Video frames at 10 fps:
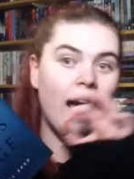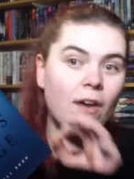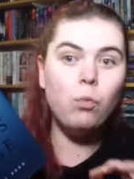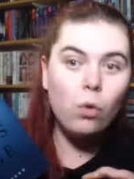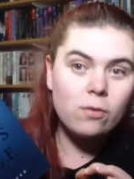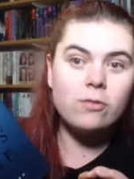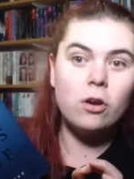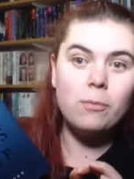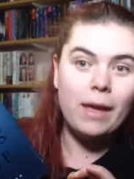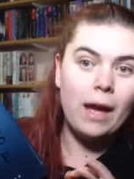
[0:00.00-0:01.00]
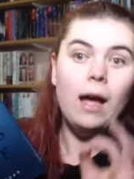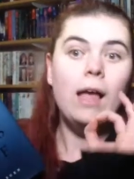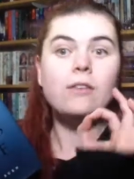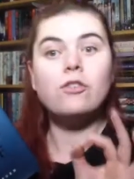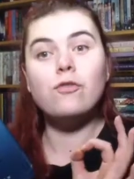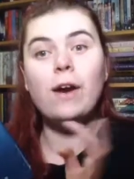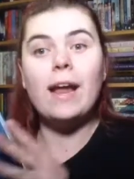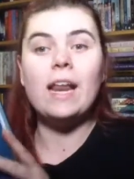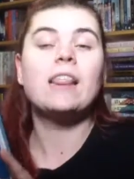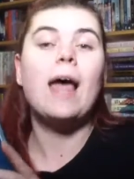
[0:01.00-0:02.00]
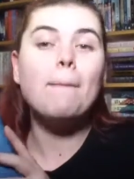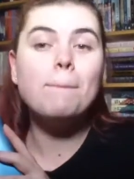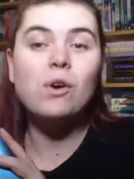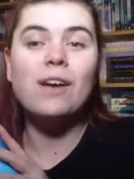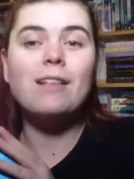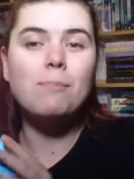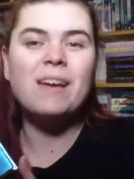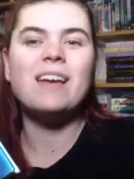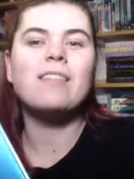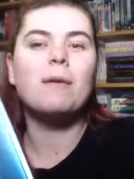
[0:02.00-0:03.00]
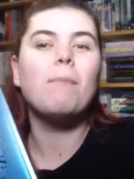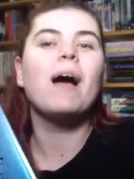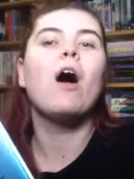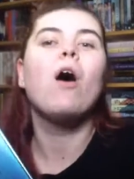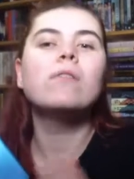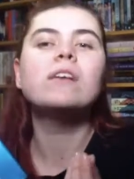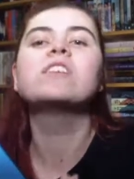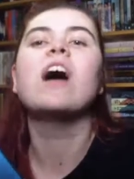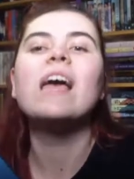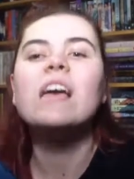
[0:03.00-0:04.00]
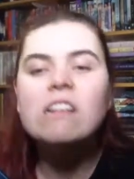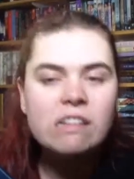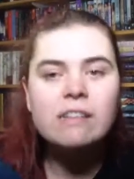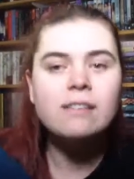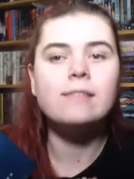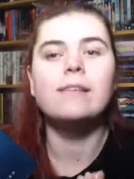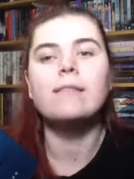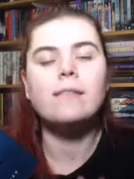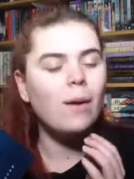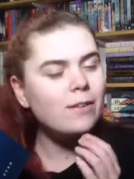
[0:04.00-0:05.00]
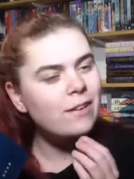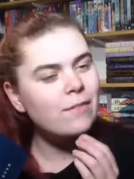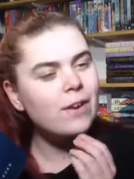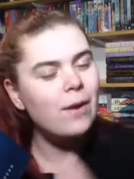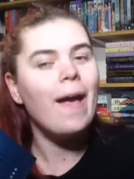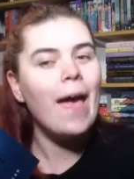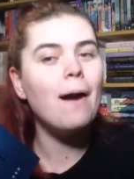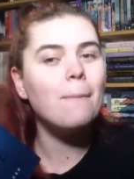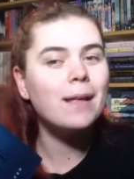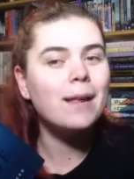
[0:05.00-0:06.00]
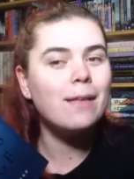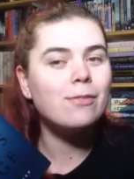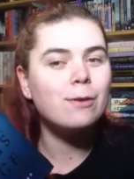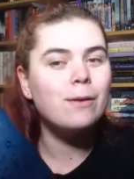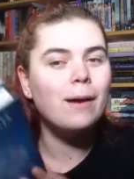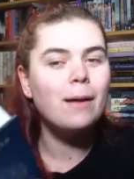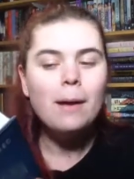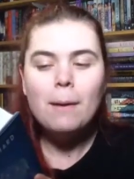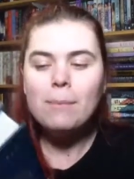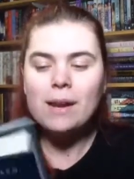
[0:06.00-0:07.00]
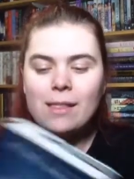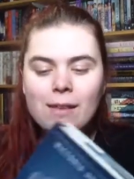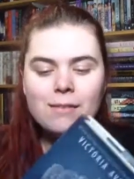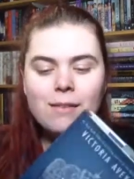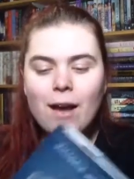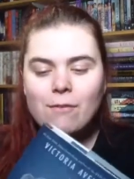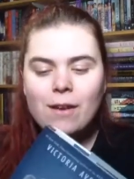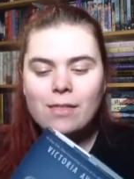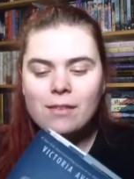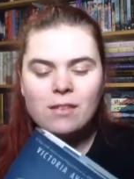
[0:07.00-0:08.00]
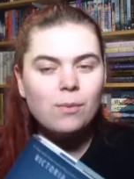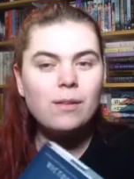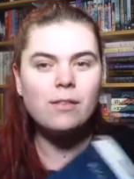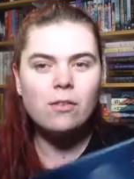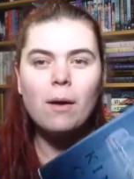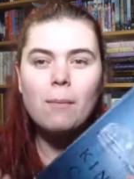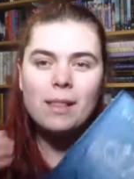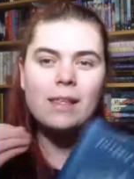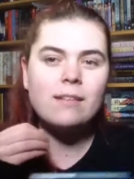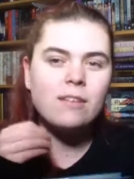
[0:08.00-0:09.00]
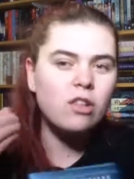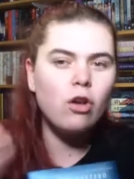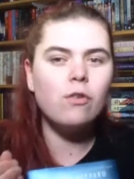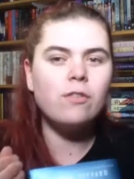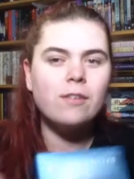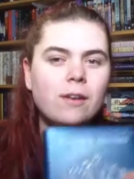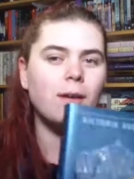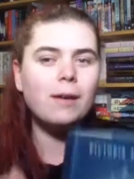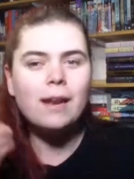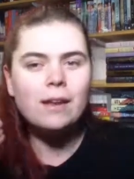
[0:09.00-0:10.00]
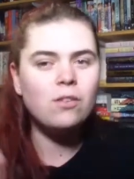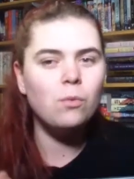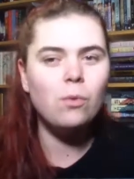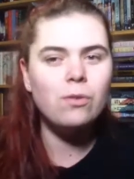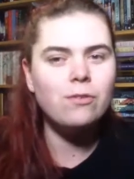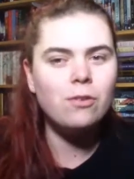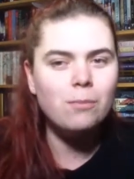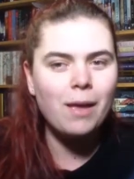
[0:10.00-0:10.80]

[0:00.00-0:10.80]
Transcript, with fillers: I have Warstorm here to read, and that book is bigger than my whole entire existence, so I don't even know how I'm gonna get through it. But at least I read this one, so I'm at least closer to getting to Warstorm.